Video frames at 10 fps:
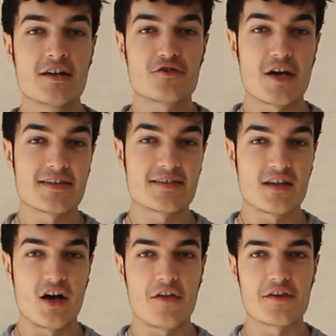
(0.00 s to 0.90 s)

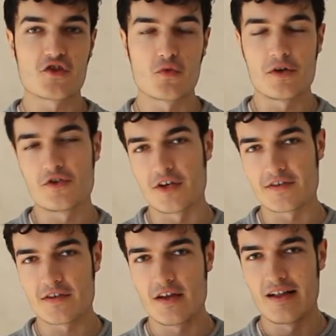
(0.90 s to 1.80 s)
chances are that you were
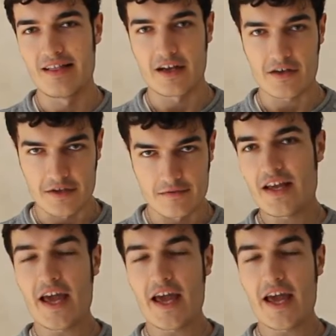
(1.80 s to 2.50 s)
just lucky.